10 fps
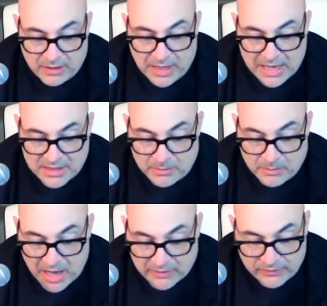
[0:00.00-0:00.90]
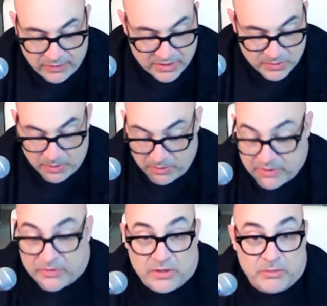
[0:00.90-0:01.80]
as impactful as what we
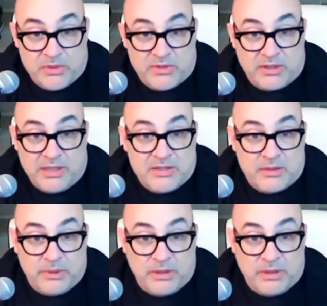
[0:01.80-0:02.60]
feel the music needs to be.